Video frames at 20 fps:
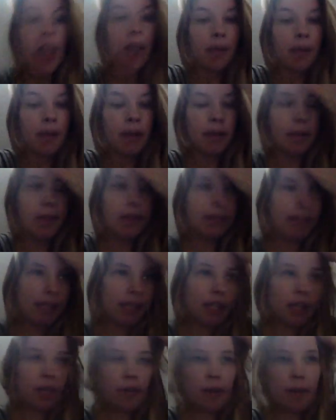With
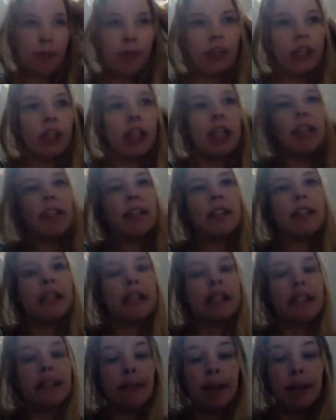placenta eruption is
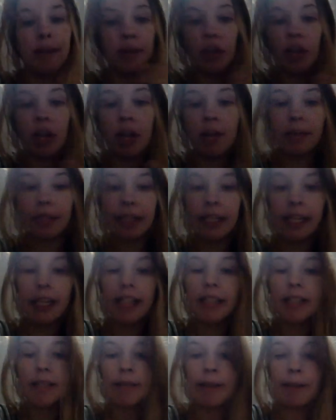like sometimes you'll have
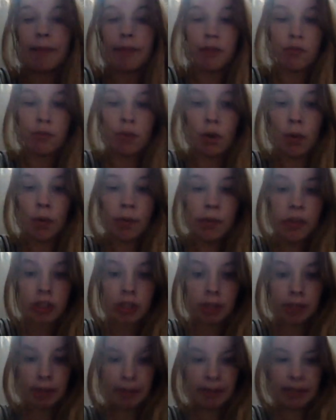bleeding and sometimes you won't, so
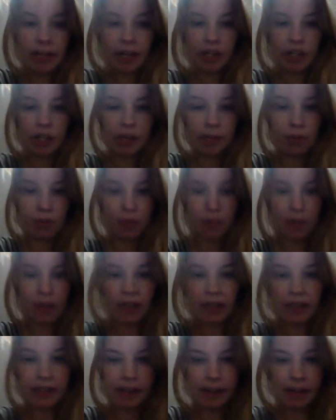the blood was actually
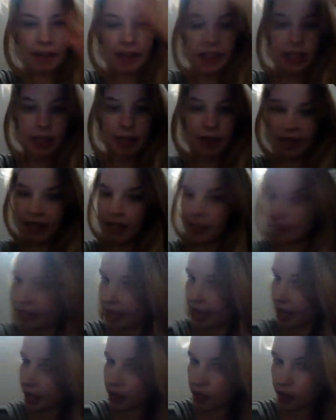pooling inside my stomach and they
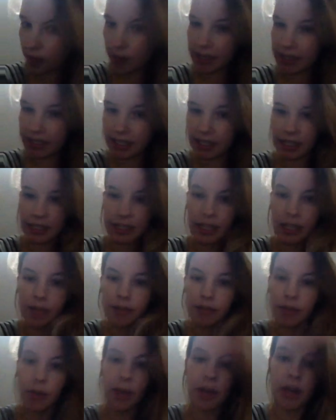had no idea that
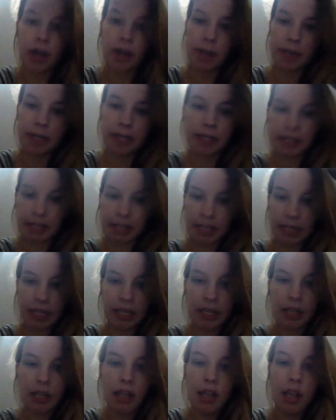was going on because like
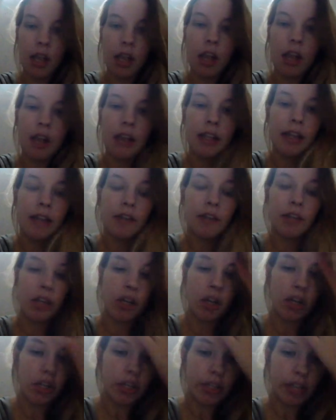they never did
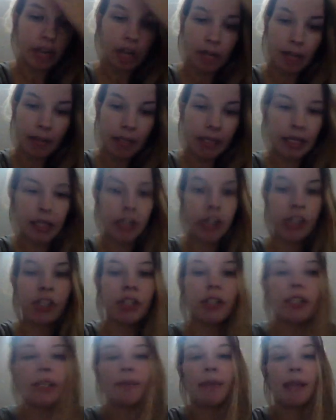an ultrasound on me. It
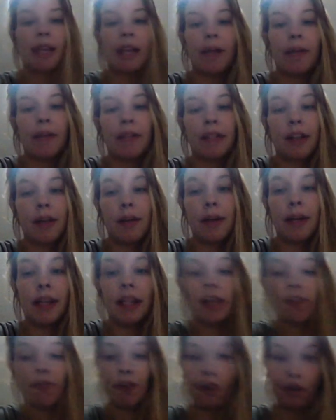just seemed like I was going
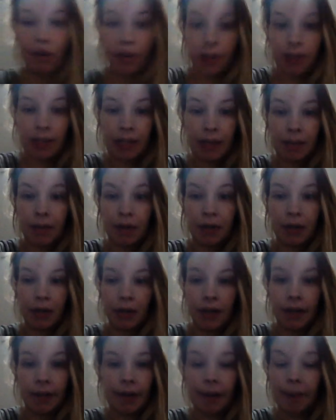in there for early labor
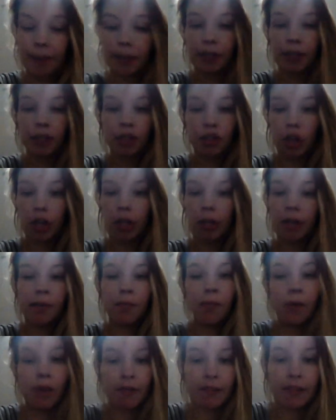and they were able to control it with
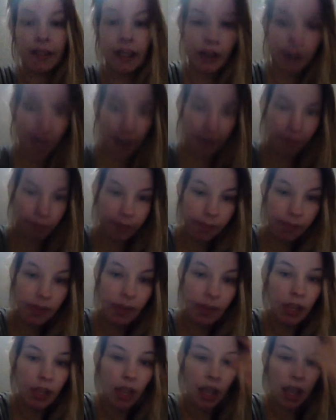morphine and gravel,
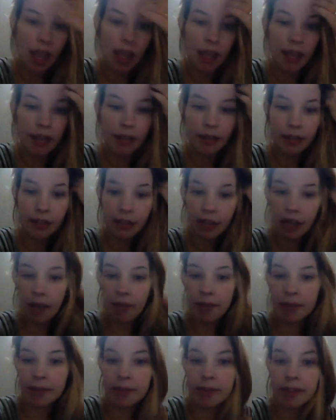and I
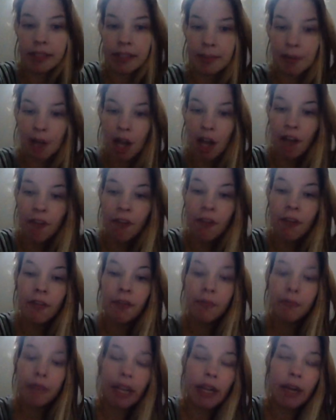was able to sleep it off.
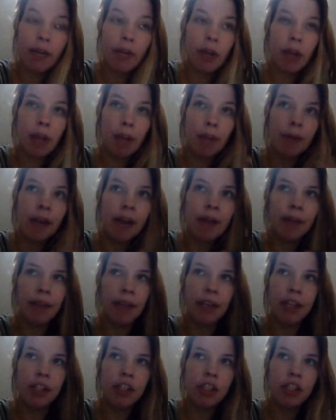Then I woke up around
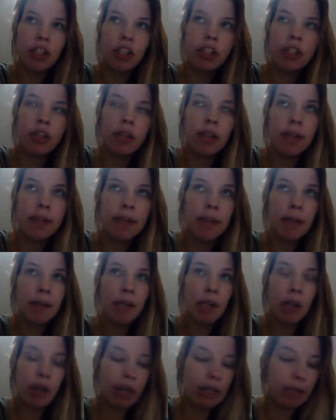so they admitted me
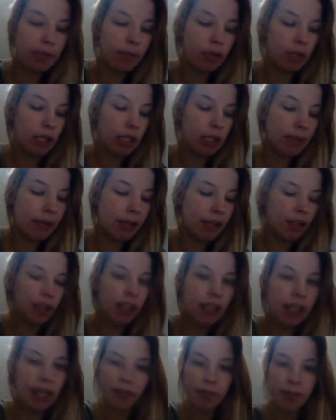to the hospital just to make sure
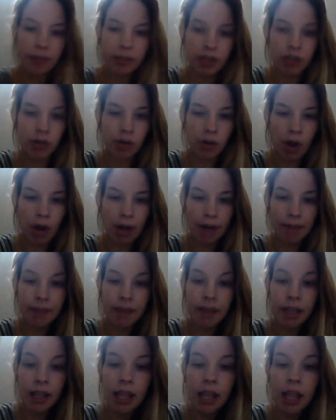like nothing was going to go on.
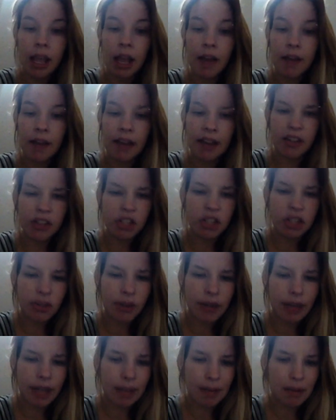Around 2
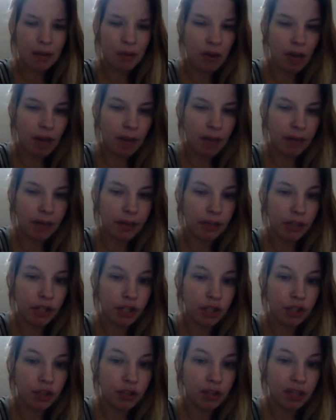a.m. I woke up with
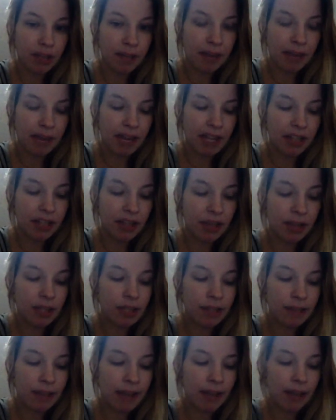extreme pain, so I went
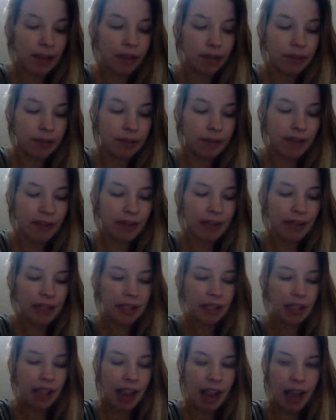to the bathroom. It felt like
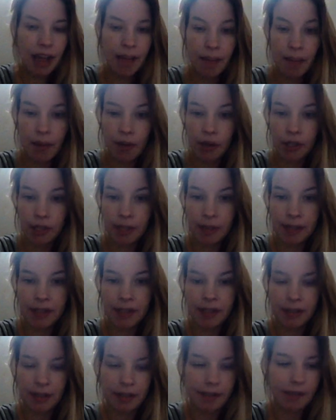I had to push,
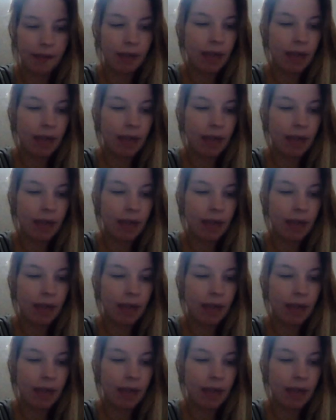basically.